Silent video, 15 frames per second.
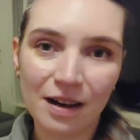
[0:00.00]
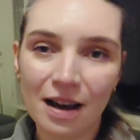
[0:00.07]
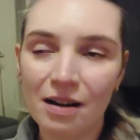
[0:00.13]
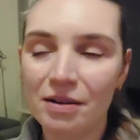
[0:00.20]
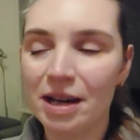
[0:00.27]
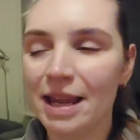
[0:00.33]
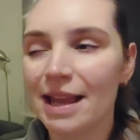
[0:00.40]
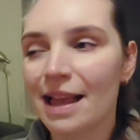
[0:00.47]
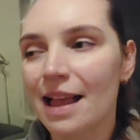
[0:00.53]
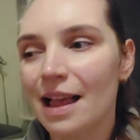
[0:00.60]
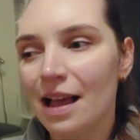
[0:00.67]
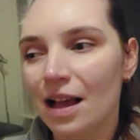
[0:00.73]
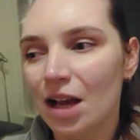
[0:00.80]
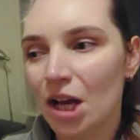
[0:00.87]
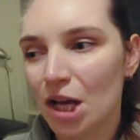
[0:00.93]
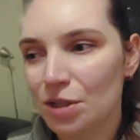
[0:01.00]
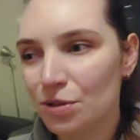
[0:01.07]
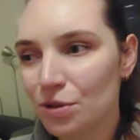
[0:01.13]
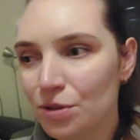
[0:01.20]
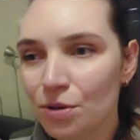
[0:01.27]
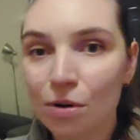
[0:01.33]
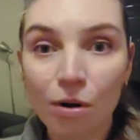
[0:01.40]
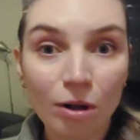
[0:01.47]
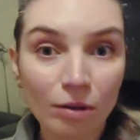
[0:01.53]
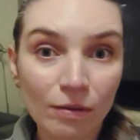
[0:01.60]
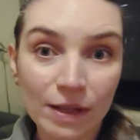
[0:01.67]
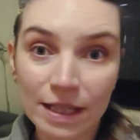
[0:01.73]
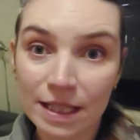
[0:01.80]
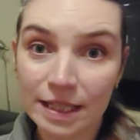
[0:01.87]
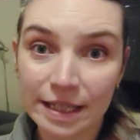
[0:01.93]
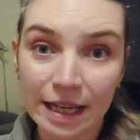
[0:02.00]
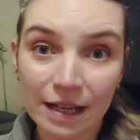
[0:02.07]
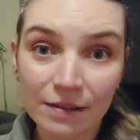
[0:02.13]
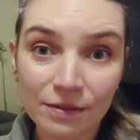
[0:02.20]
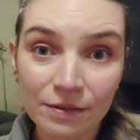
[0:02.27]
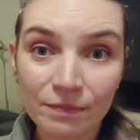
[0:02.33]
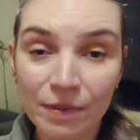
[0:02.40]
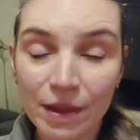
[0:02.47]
hurry to do all this stuff.